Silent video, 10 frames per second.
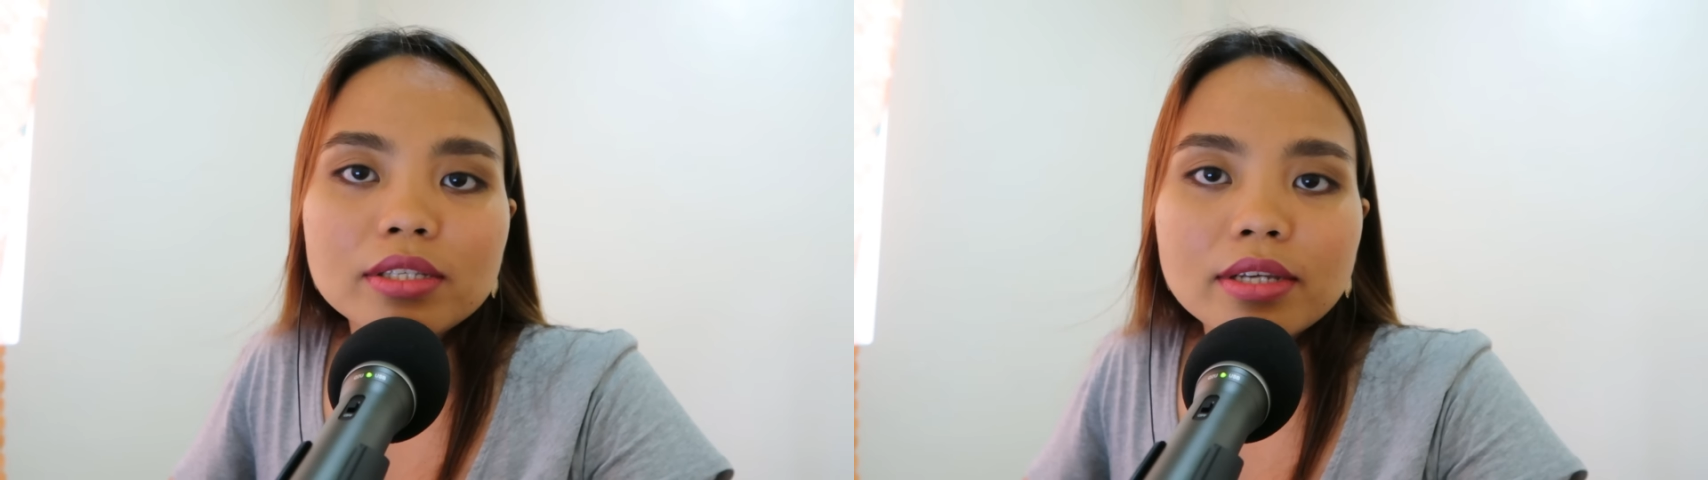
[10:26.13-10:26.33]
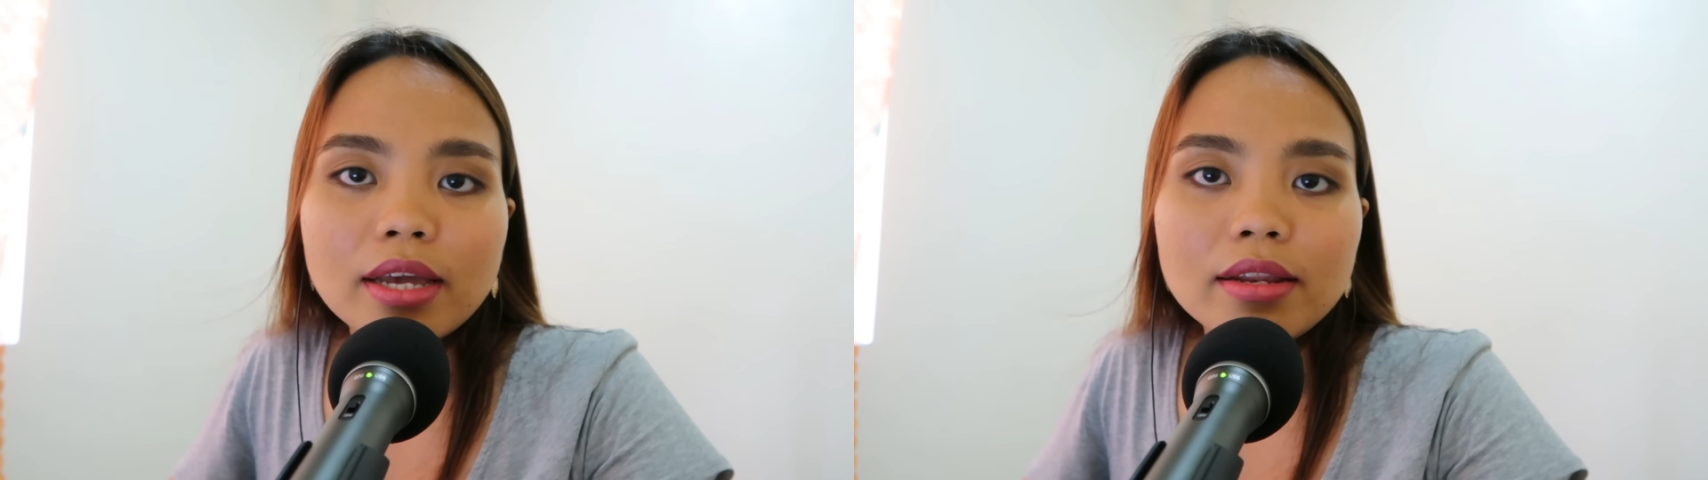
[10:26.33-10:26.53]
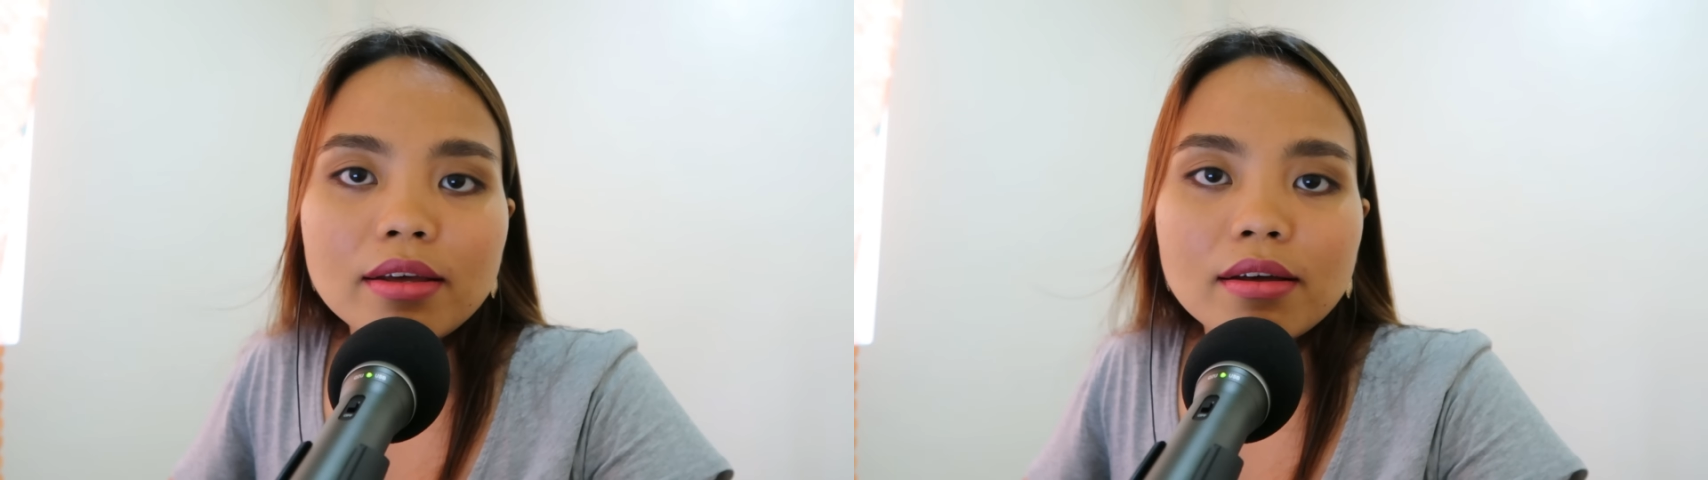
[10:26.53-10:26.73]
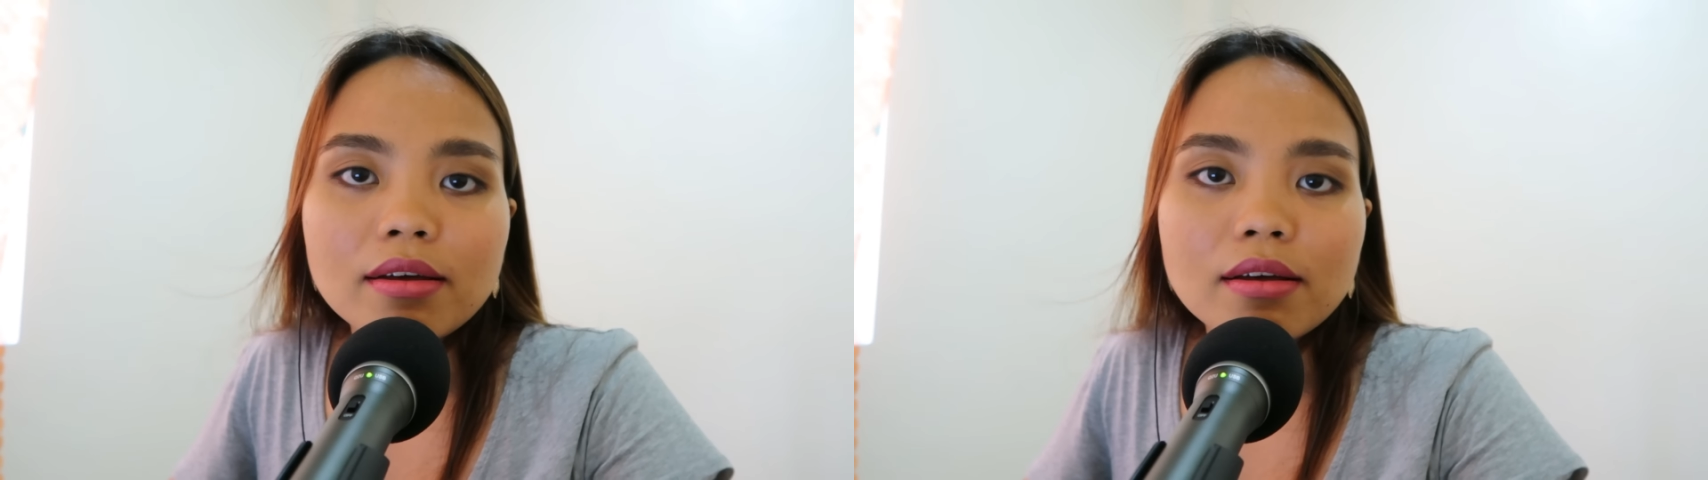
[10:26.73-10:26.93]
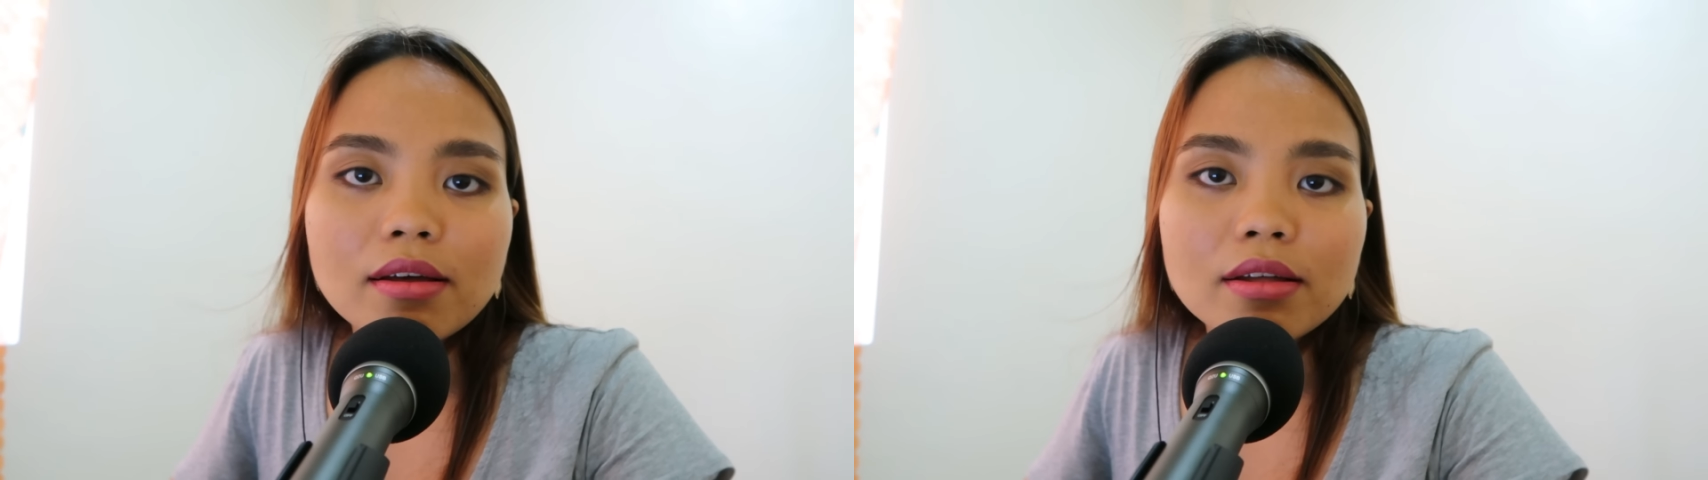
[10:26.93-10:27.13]
said
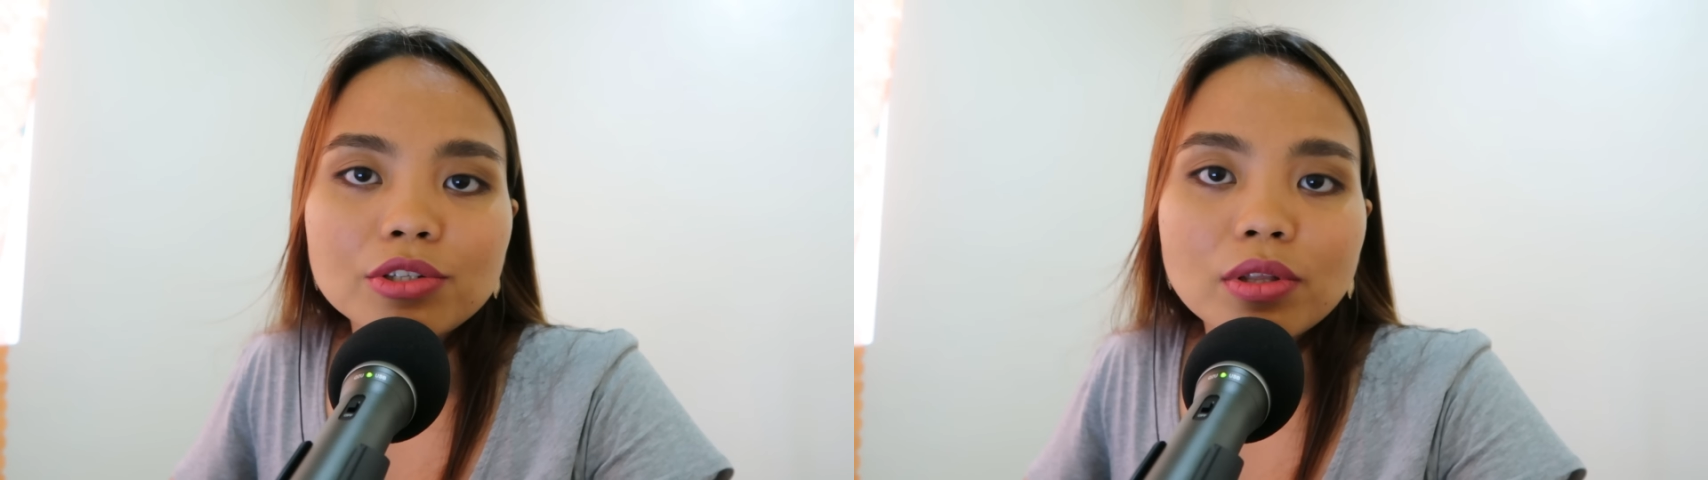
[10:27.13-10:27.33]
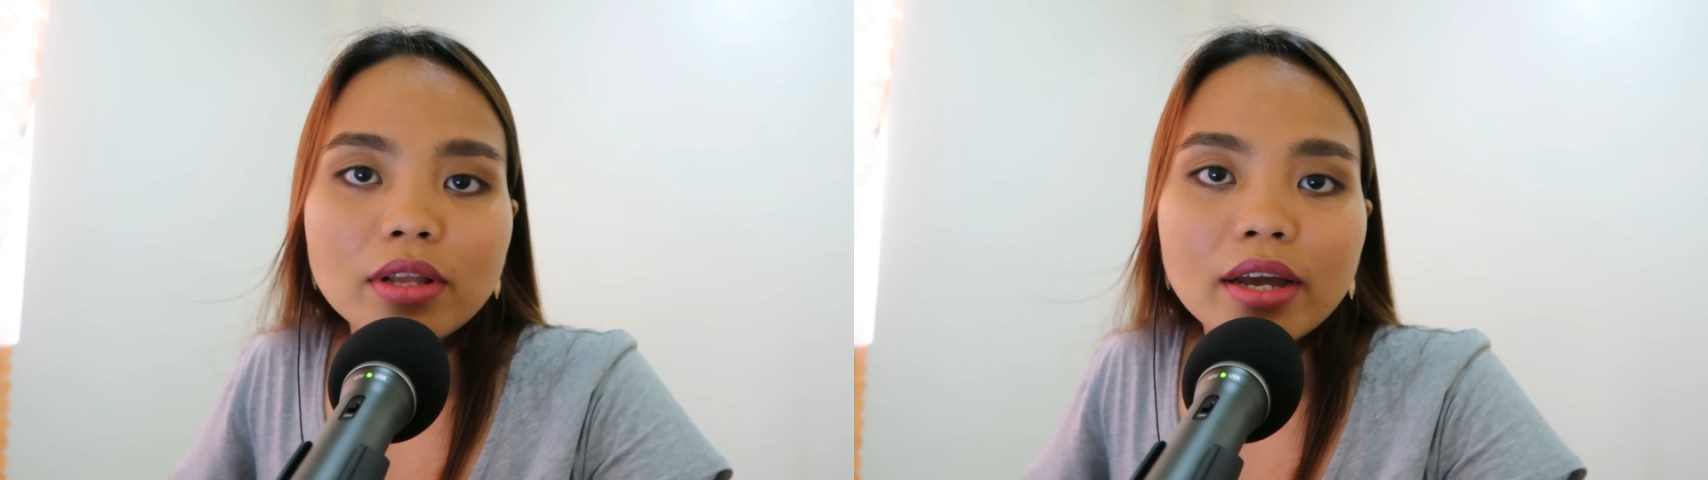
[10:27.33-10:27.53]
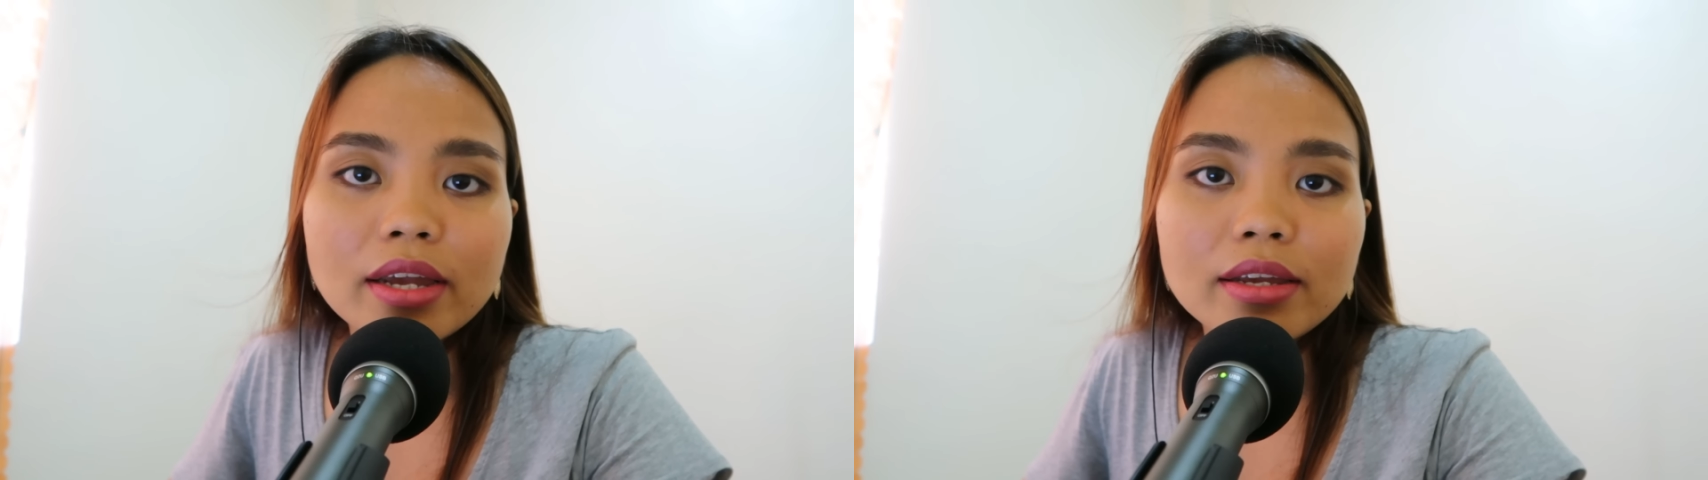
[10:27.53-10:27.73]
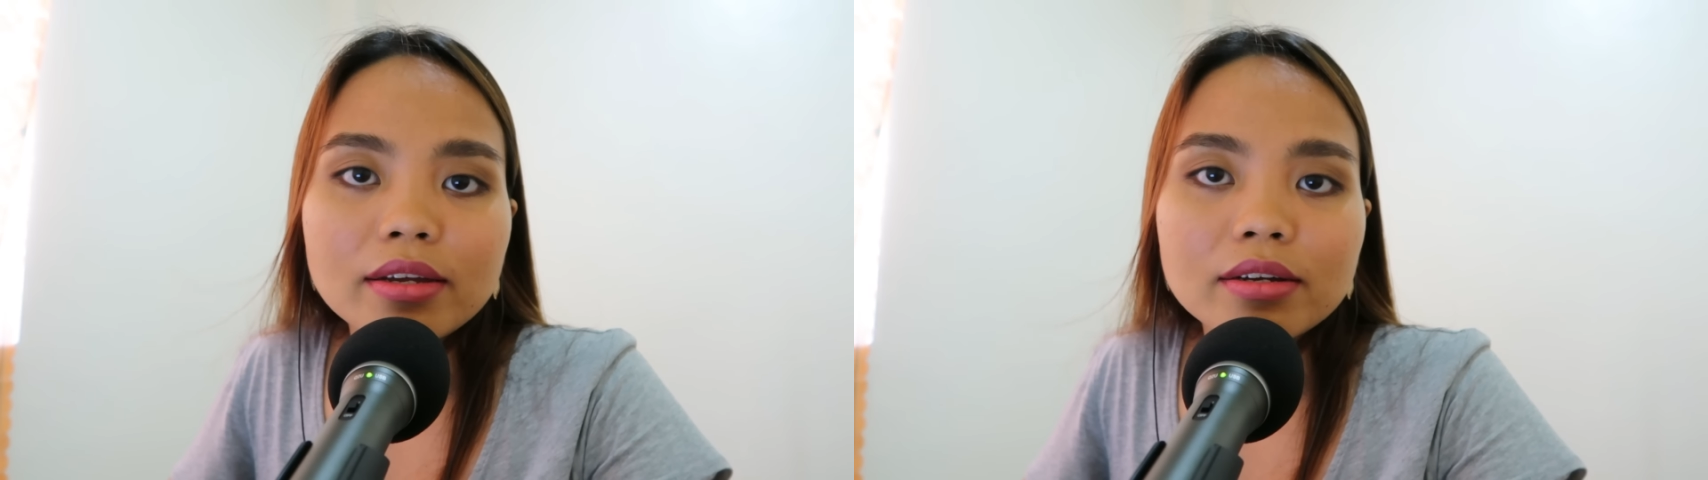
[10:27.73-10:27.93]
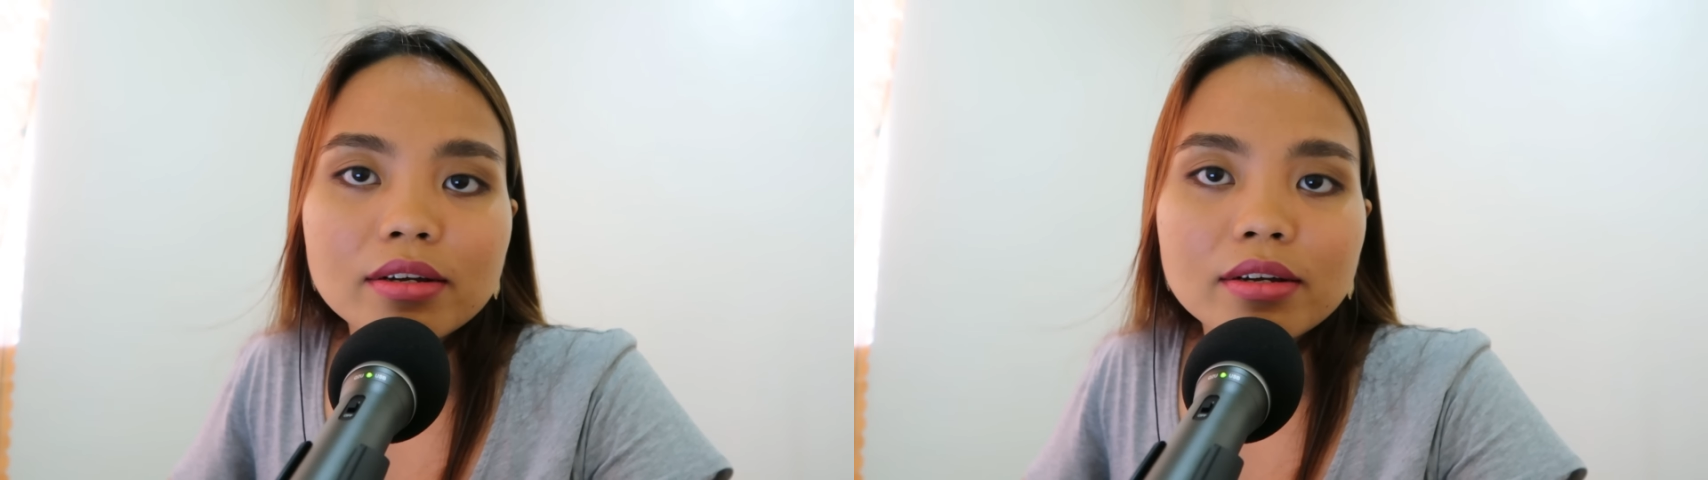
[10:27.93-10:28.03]
July